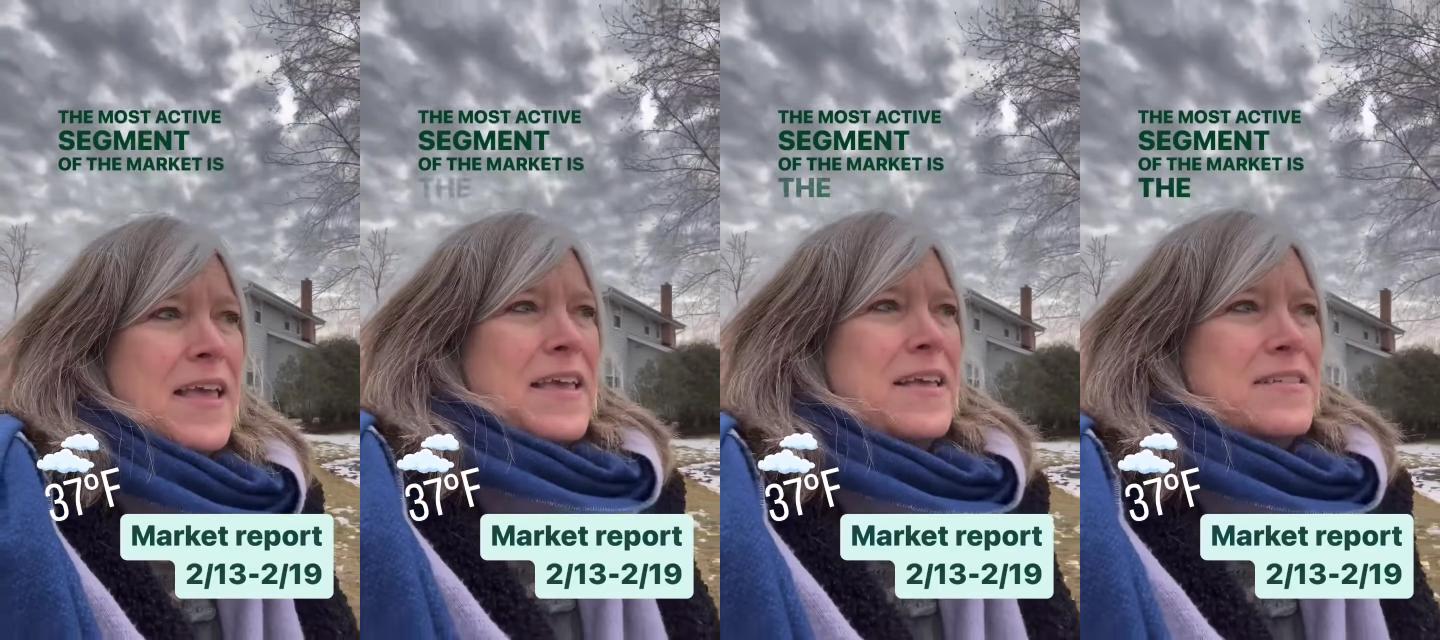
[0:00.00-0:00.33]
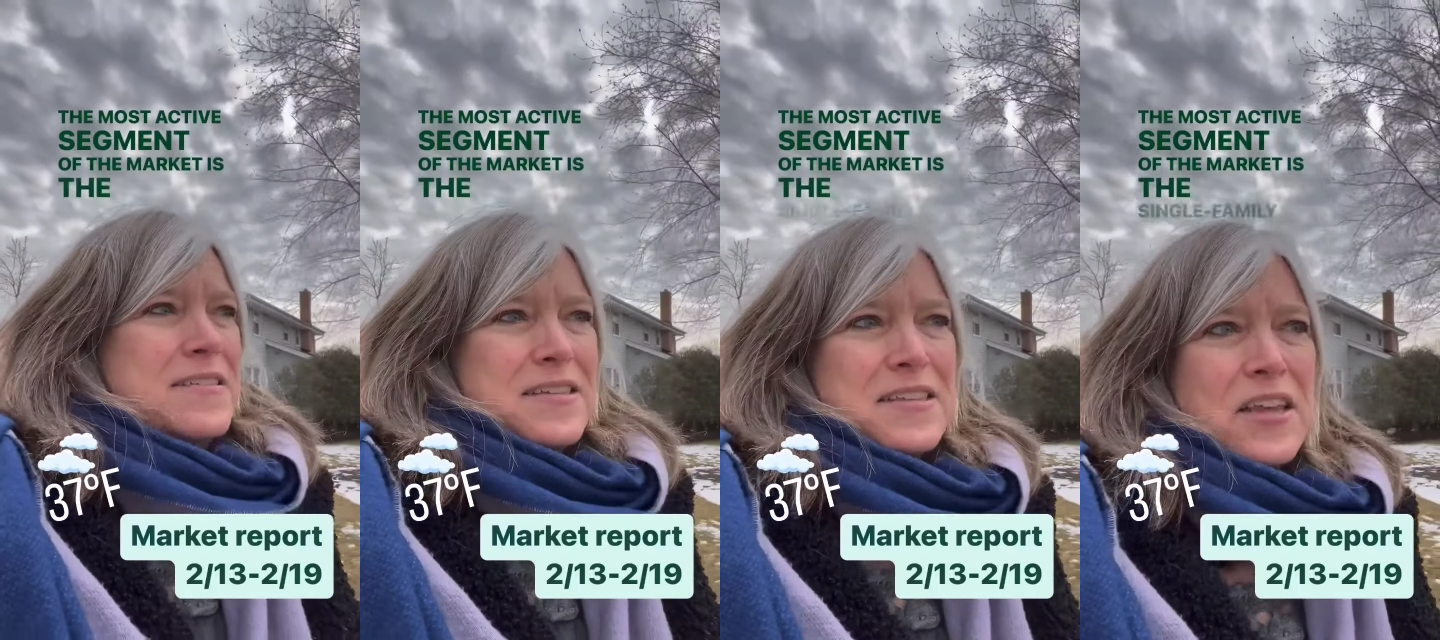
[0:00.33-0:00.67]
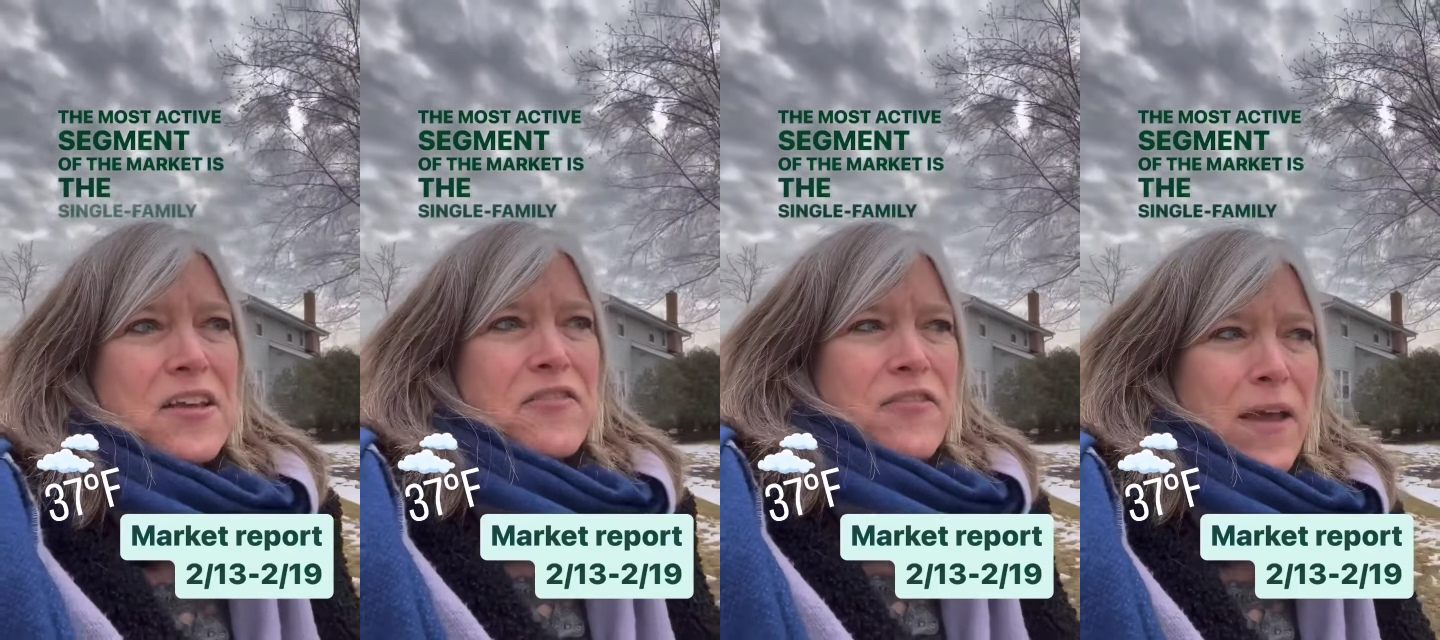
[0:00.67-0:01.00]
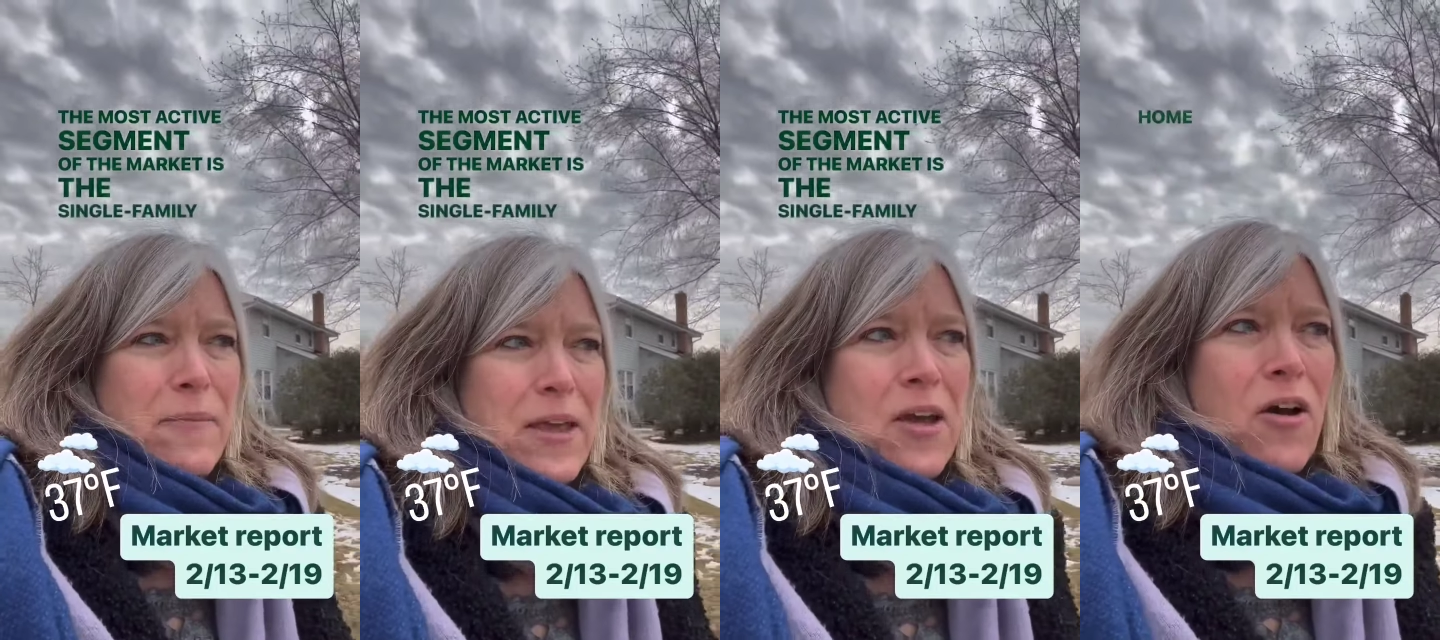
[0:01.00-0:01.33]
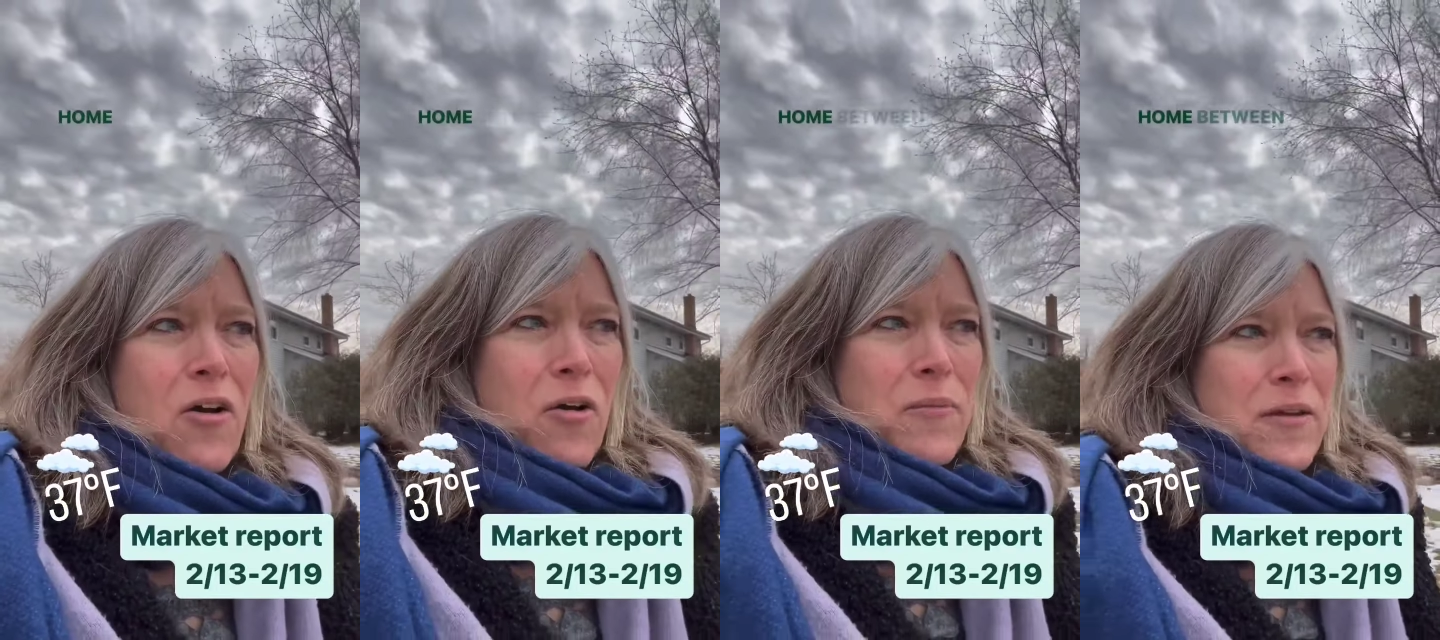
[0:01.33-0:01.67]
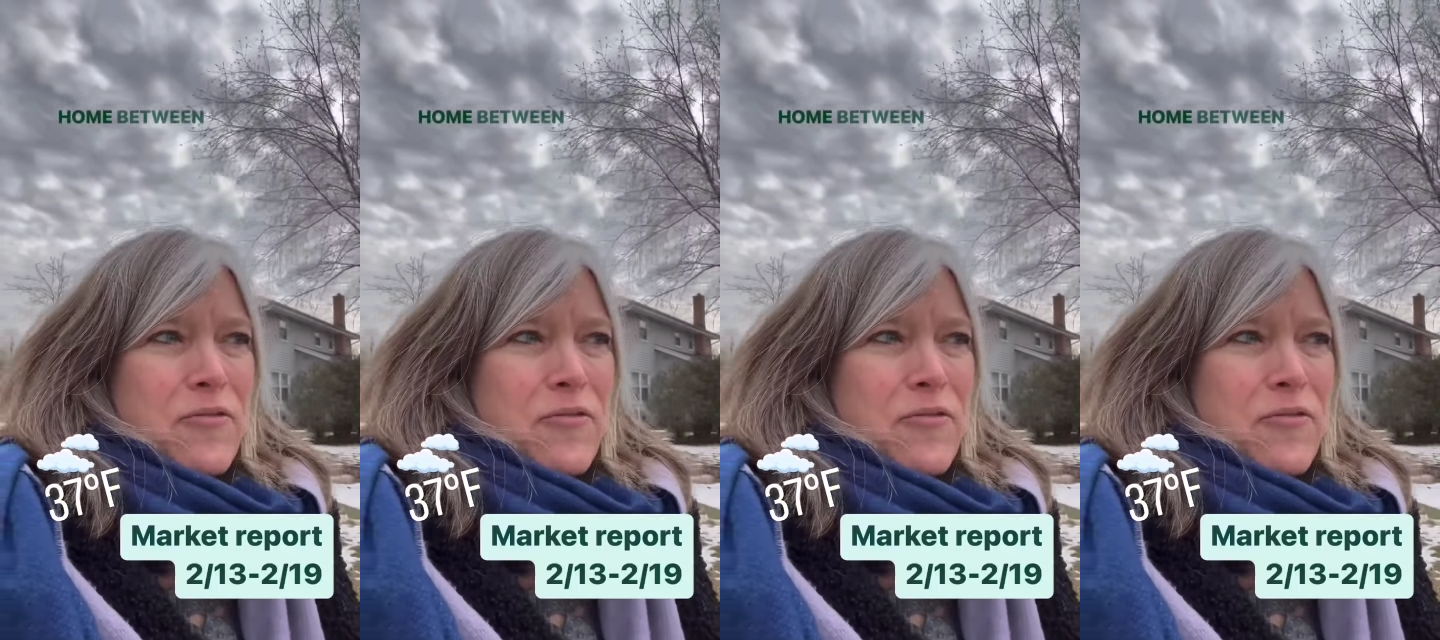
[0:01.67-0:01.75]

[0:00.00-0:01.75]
is the single family home